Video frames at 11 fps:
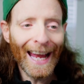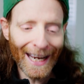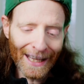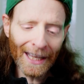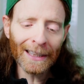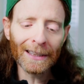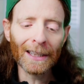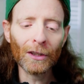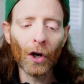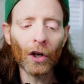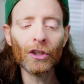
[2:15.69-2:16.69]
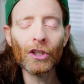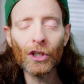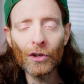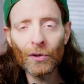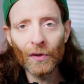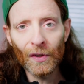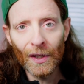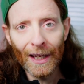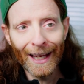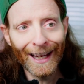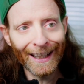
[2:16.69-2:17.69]
anything that the dog chews
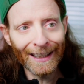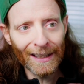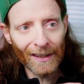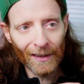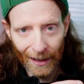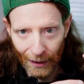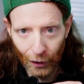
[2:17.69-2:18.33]
and is